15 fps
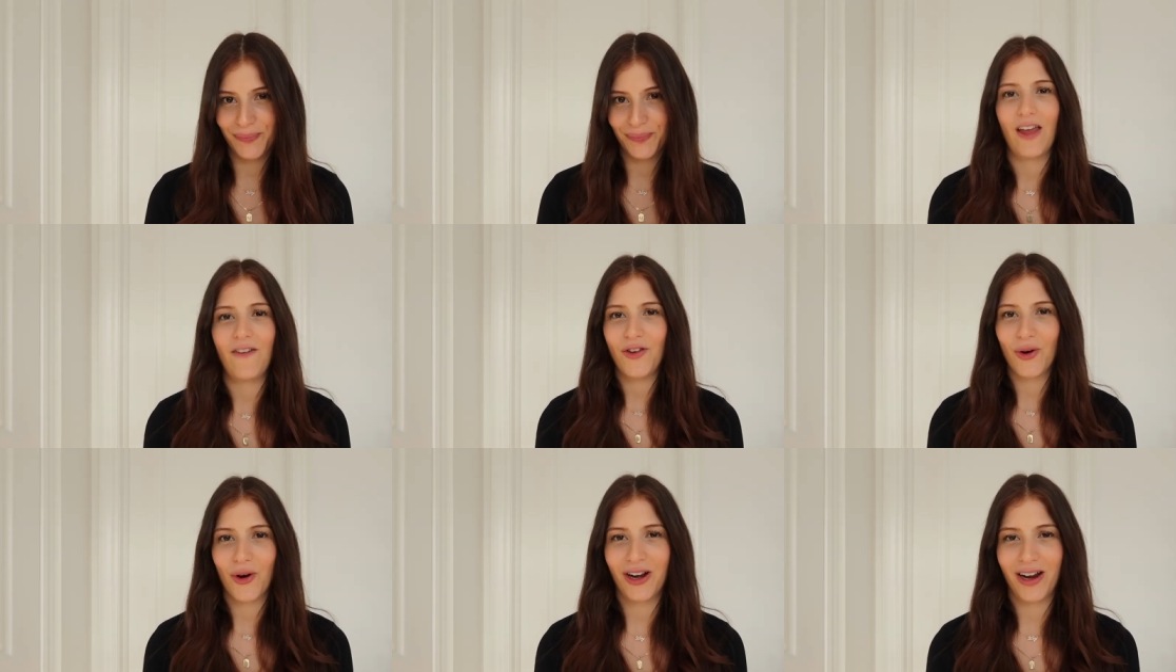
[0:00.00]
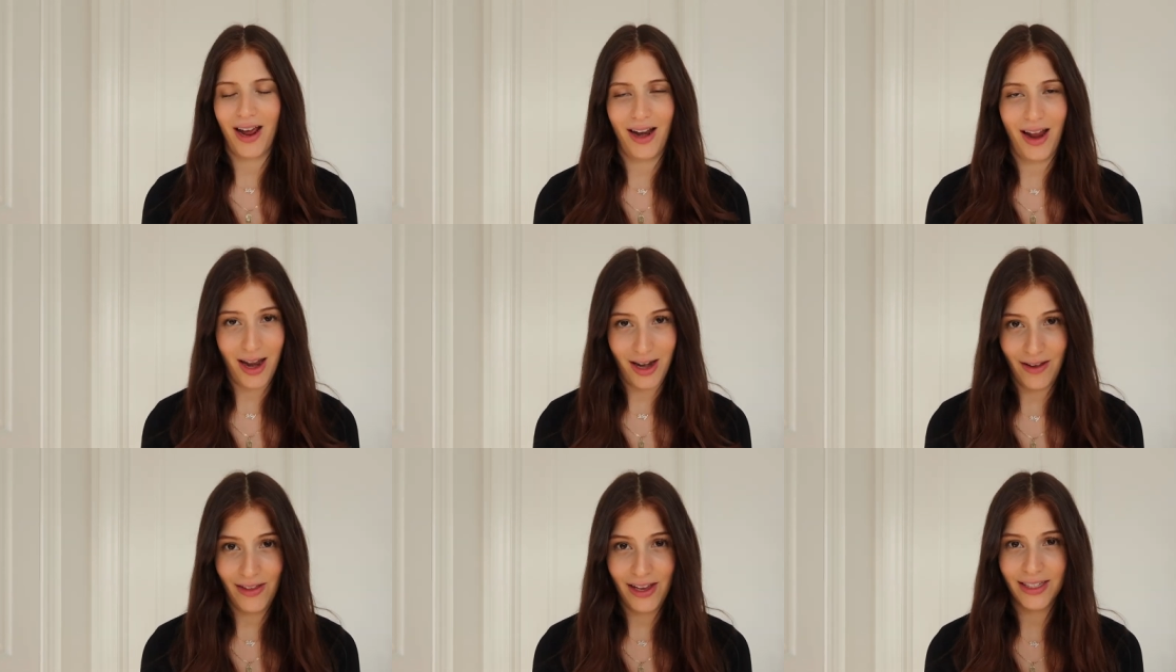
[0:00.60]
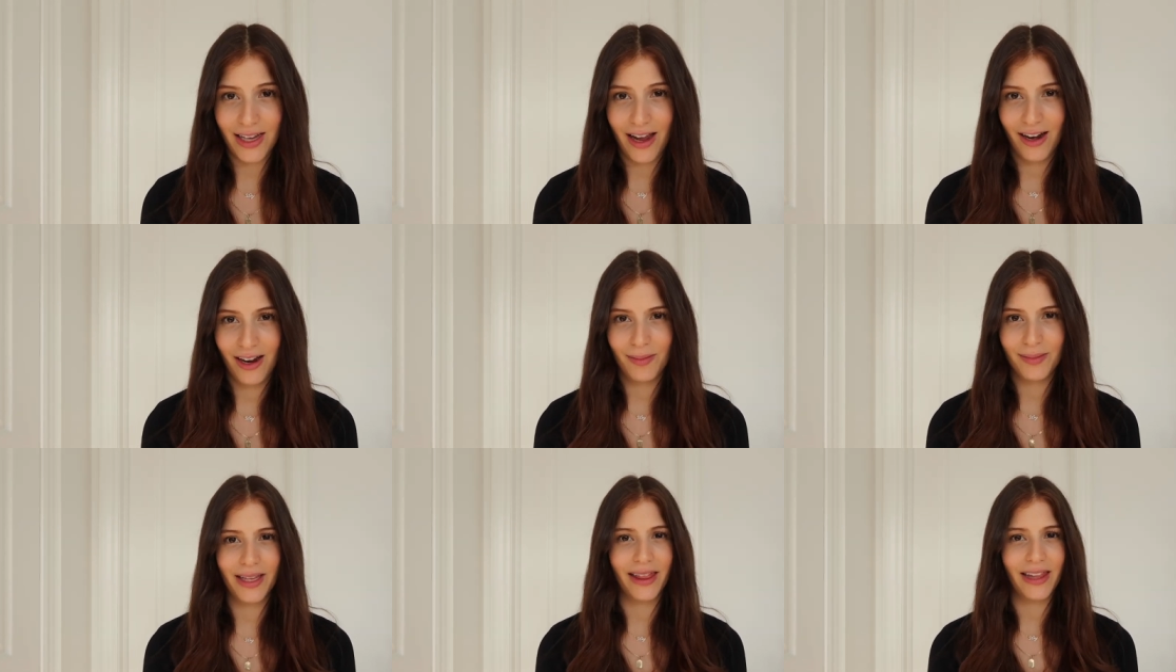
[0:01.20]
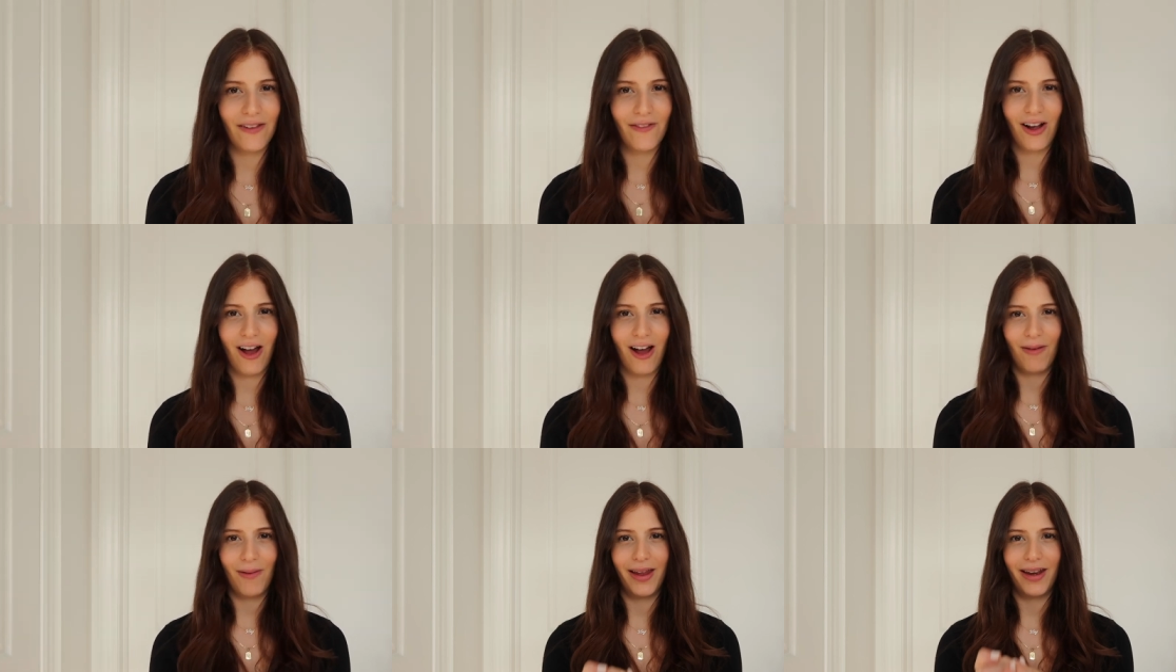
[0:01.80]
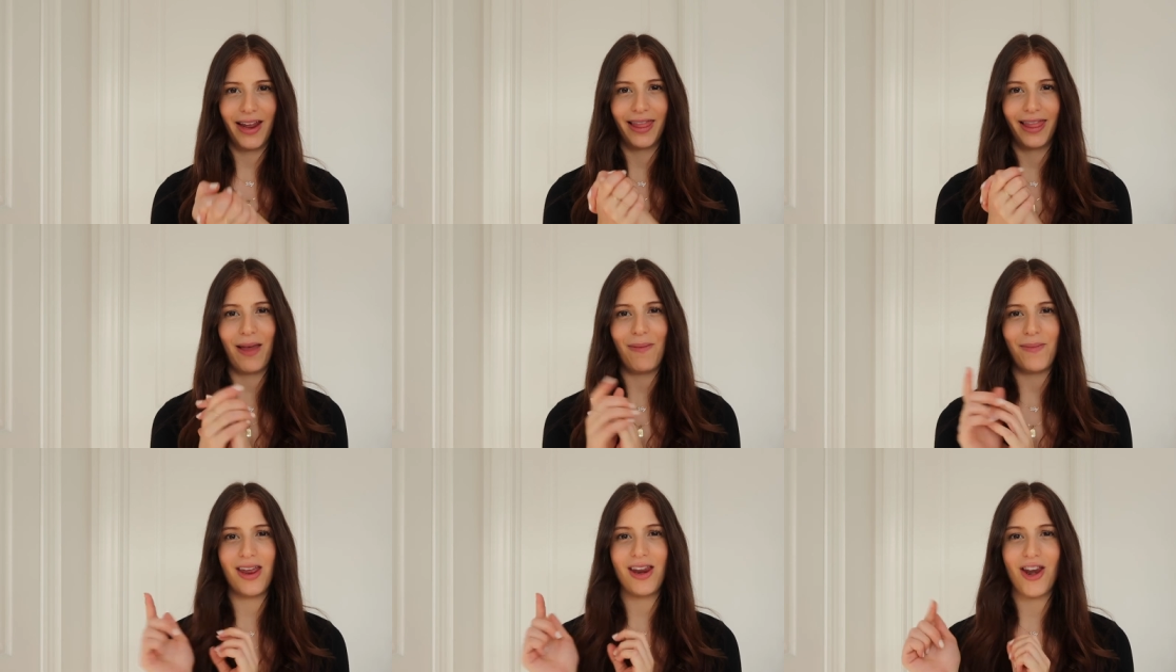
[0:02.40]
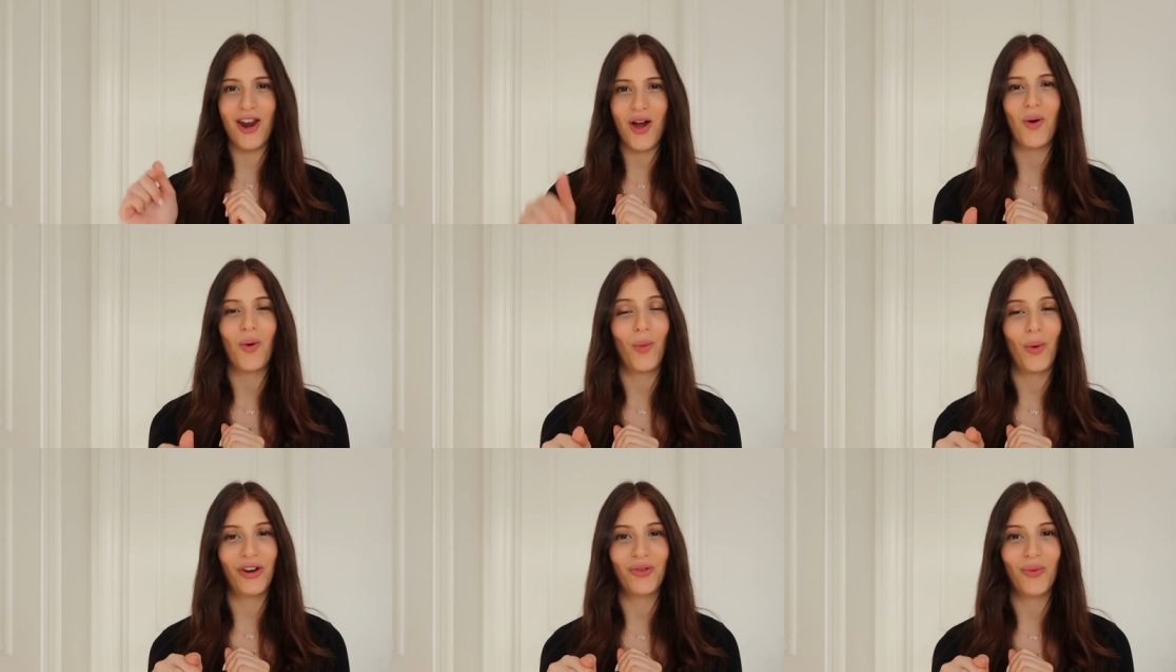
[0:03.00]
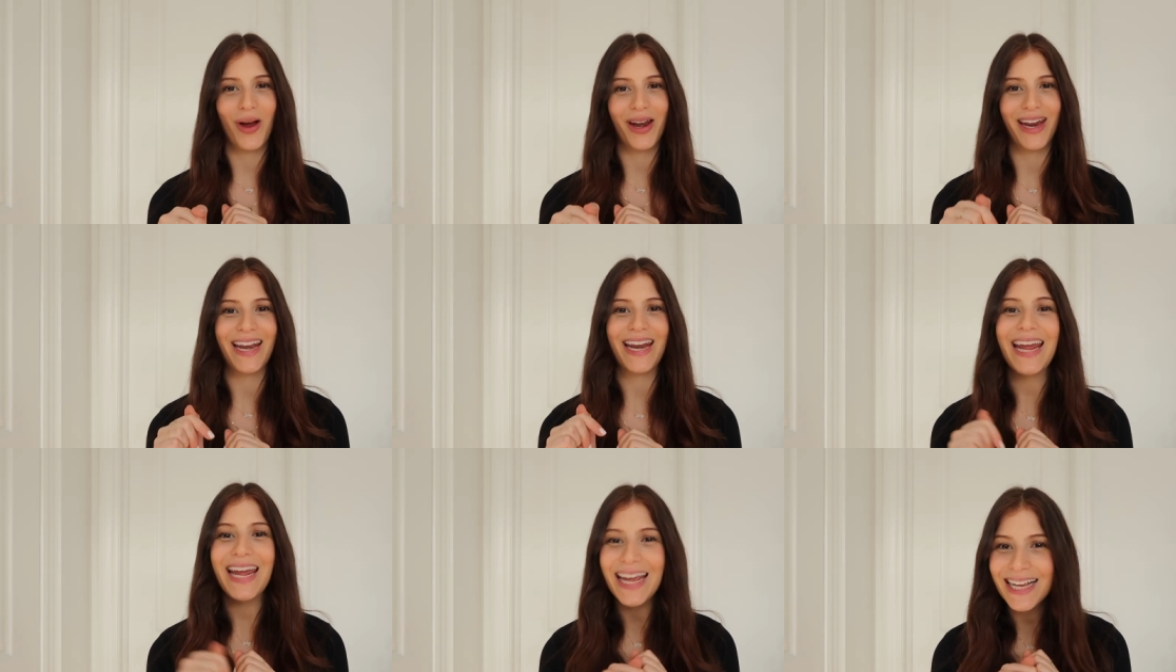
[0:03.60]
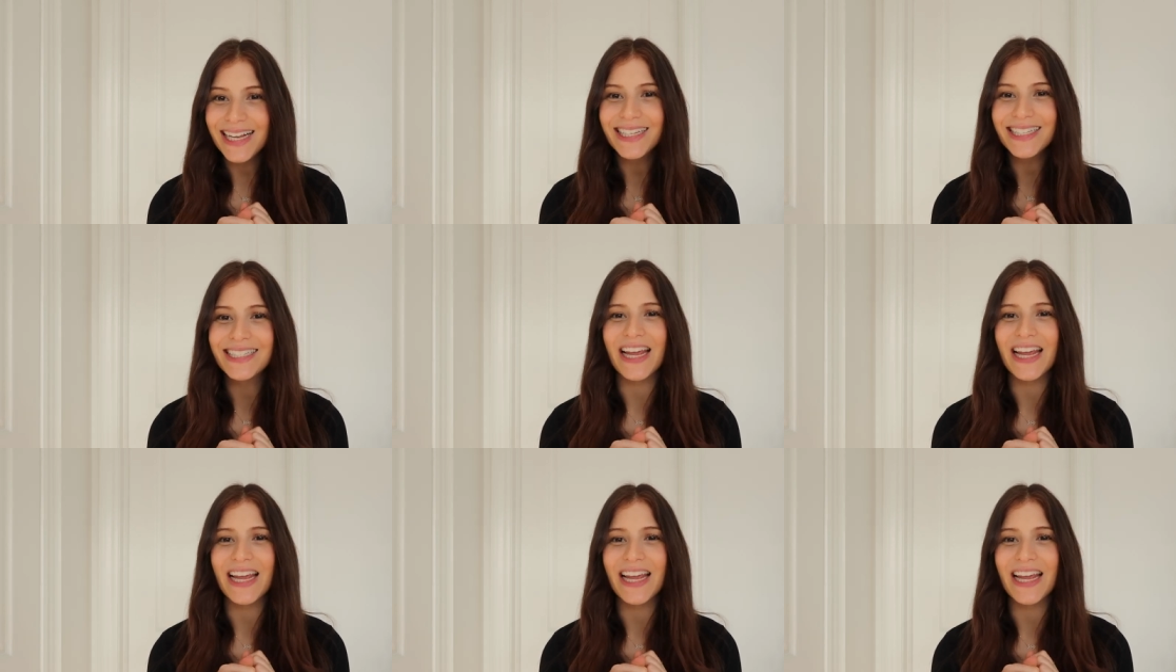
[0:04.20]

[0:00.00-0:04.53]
If you're gonna get any of these items, leave a comment and let me know which one it is.